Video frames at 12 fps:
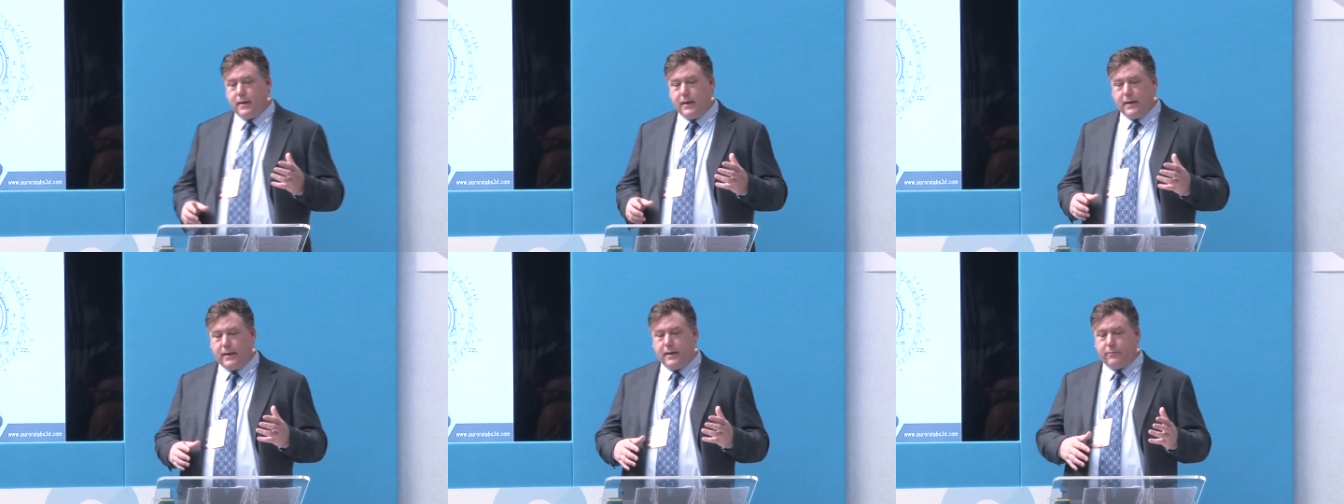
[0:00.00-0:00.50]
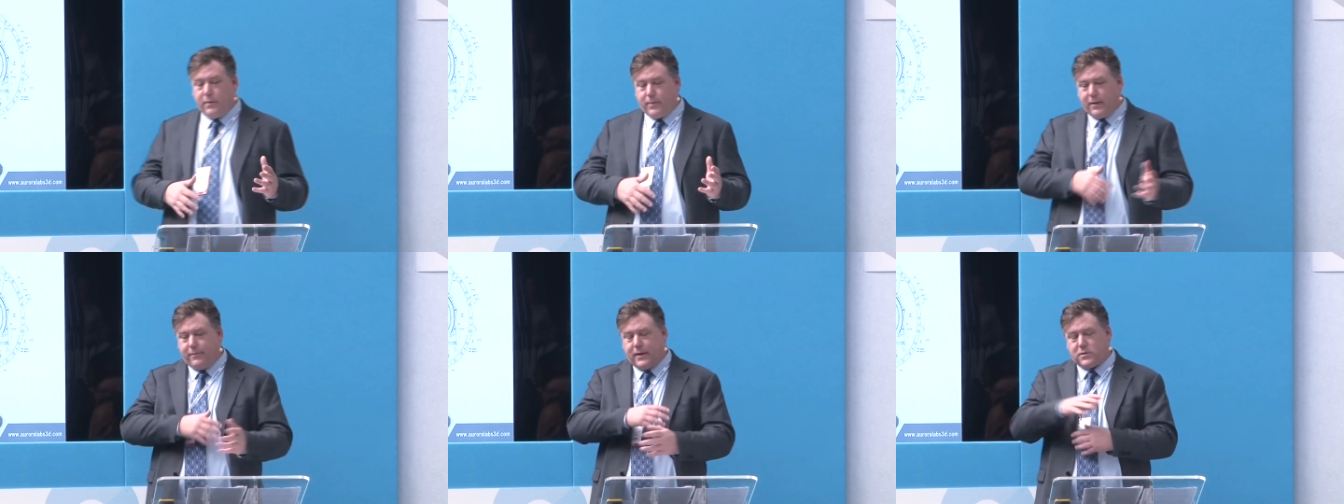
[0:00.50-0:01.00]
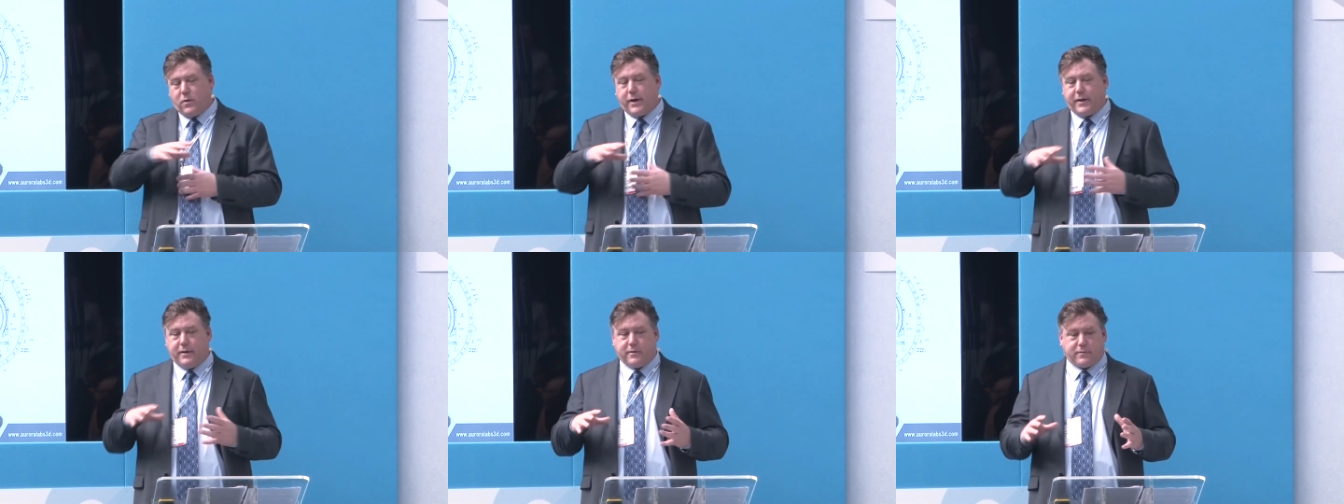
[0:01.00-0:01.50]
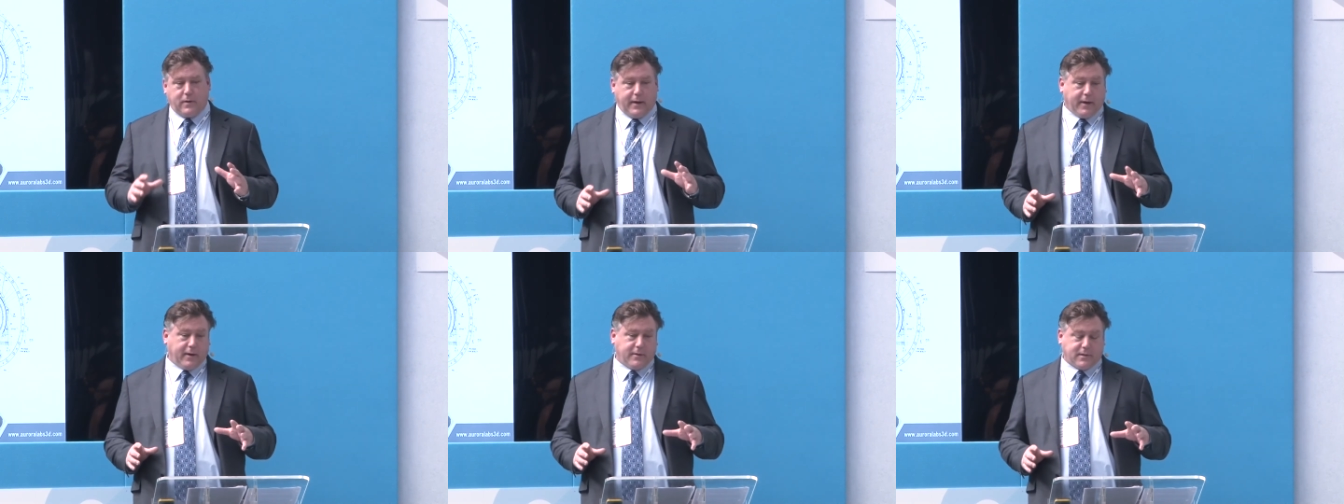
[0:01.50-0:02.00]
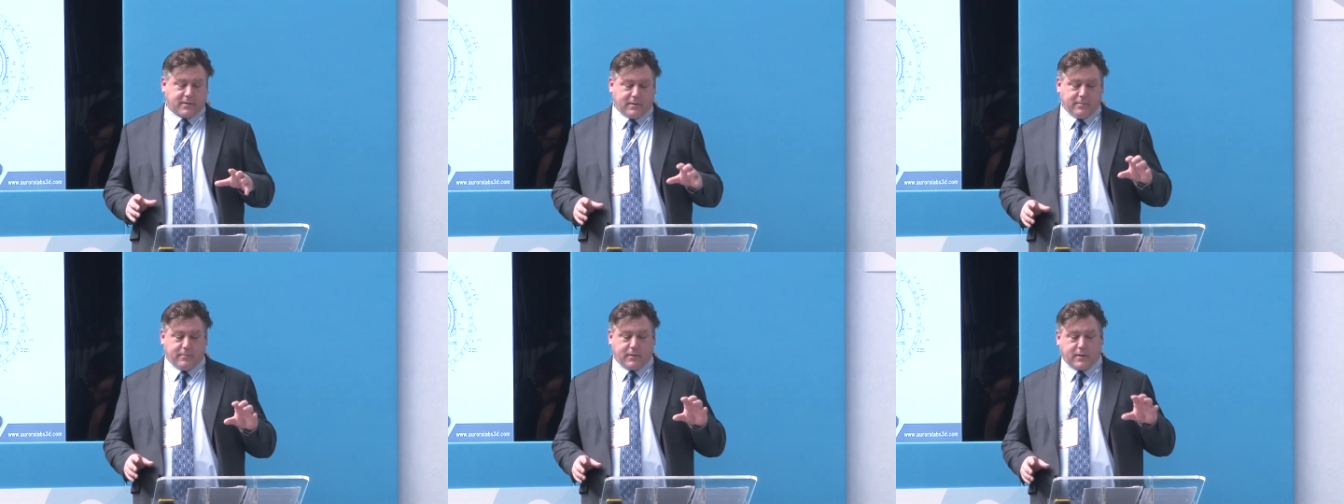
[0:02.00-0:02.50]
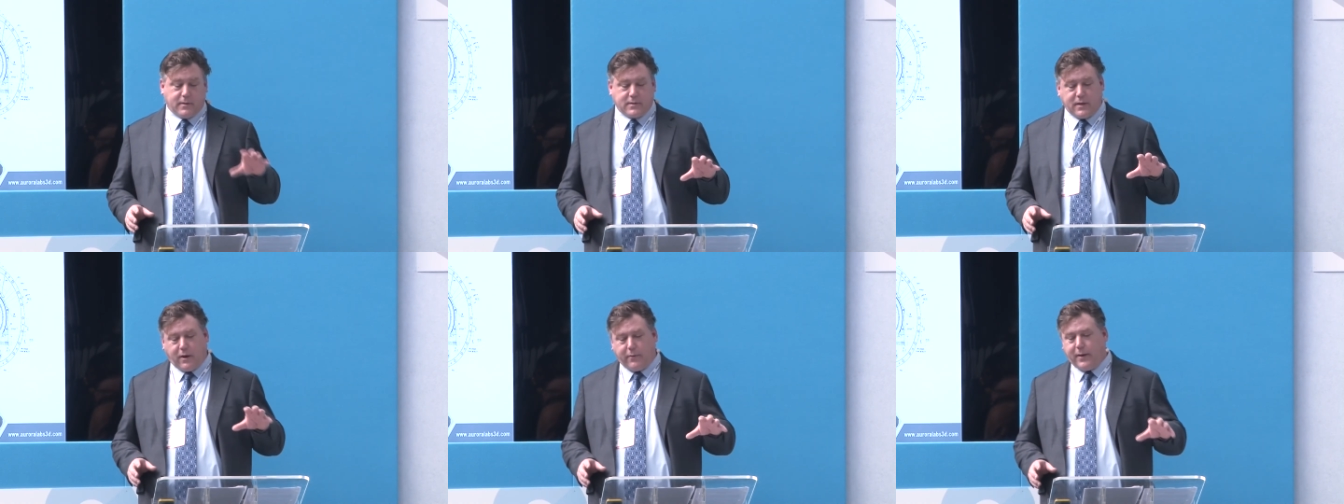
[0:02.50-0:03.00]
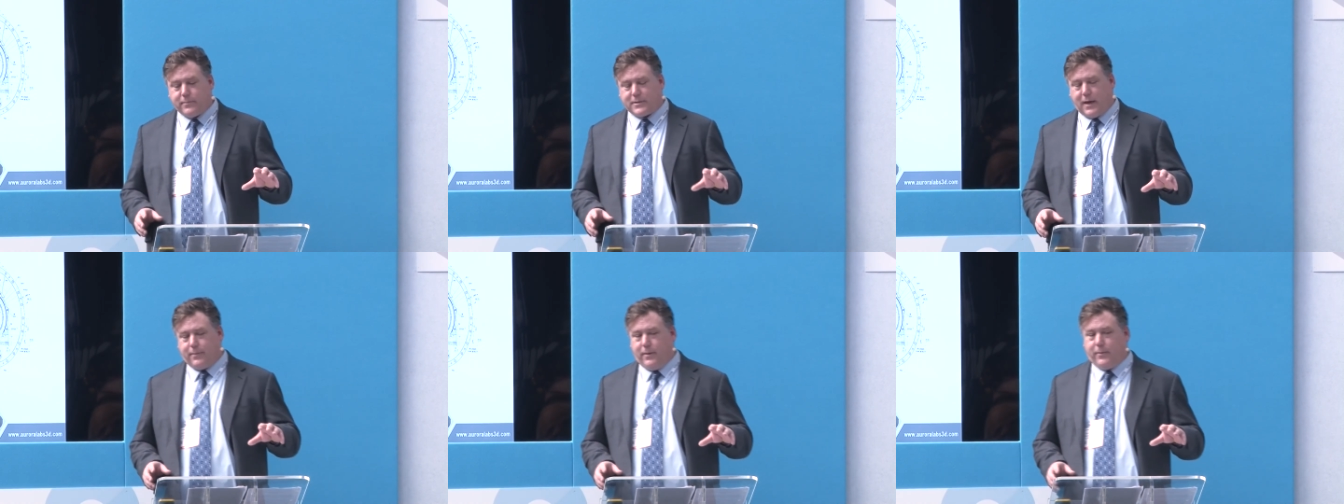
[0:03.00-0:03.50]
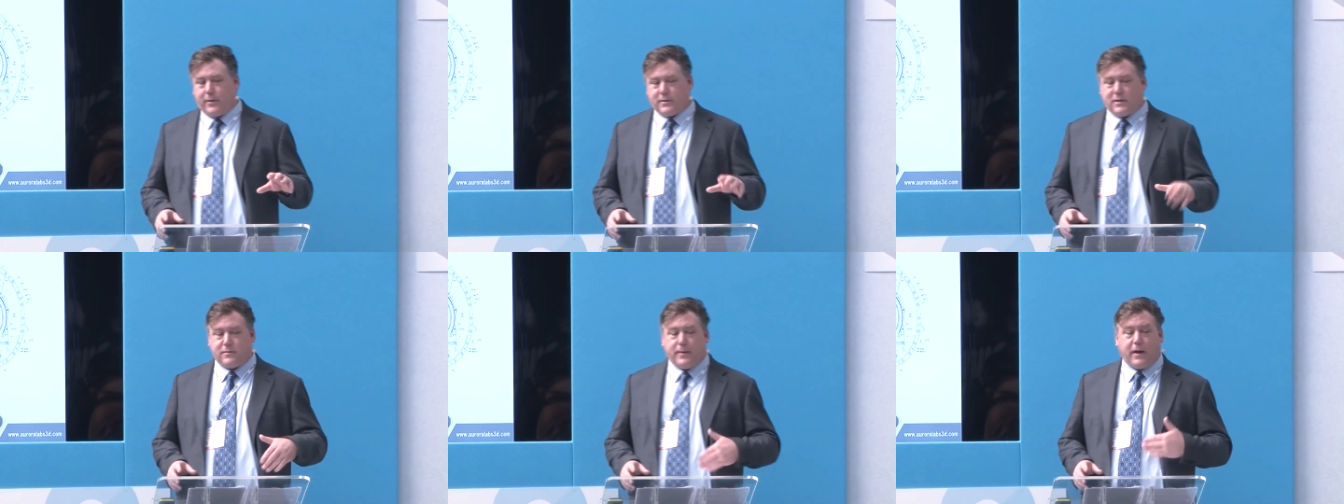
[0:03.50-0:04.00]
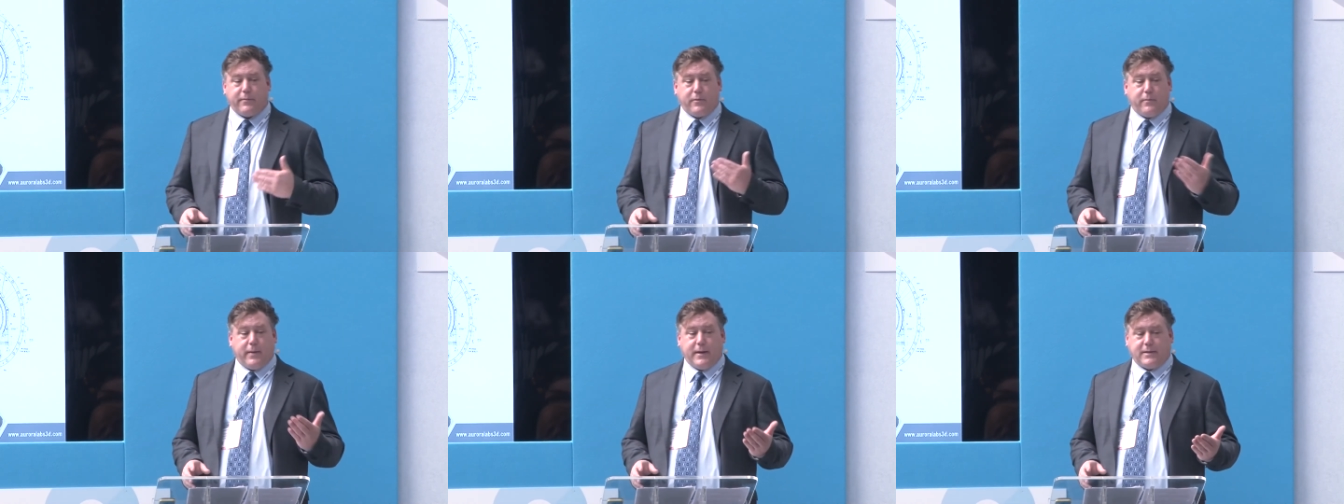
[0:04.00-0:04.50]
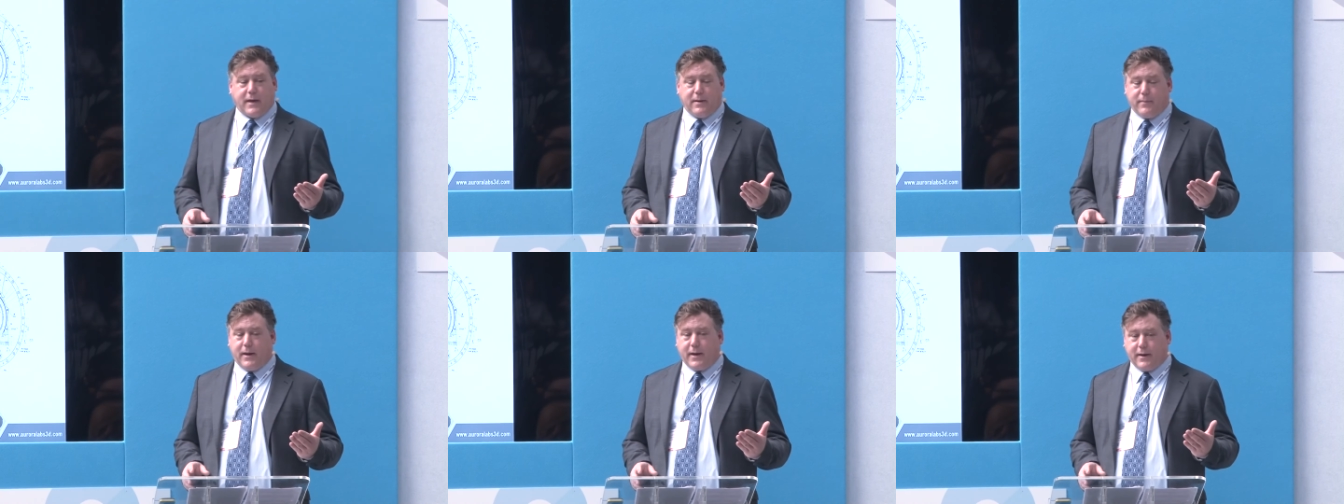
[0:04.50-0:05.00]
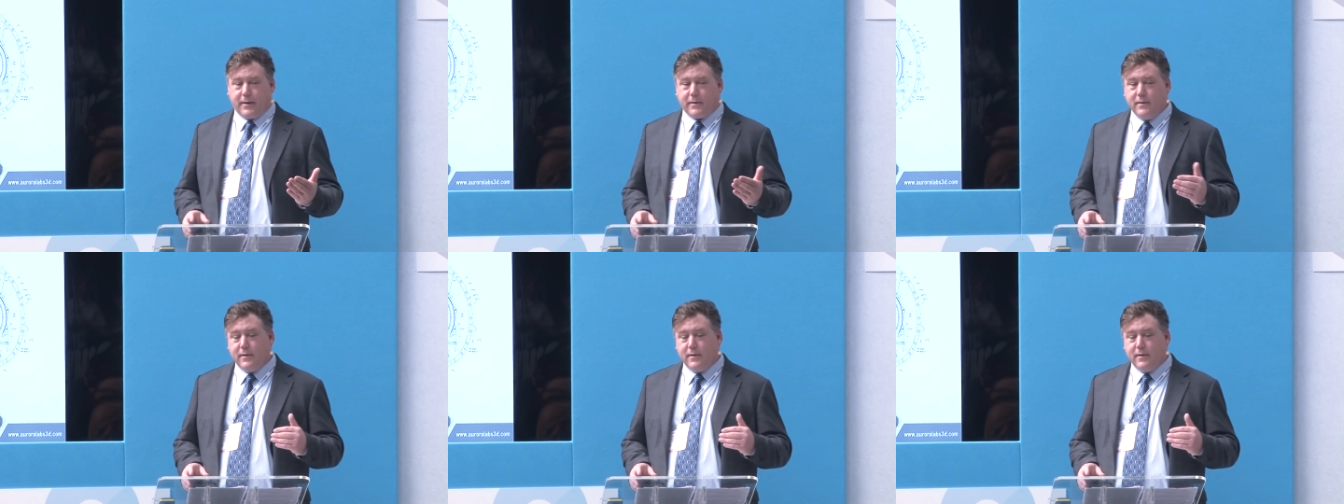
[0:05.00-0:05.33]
we believe that's quite a useful ecosystem because the OEM's happy because he's been able to maintain market.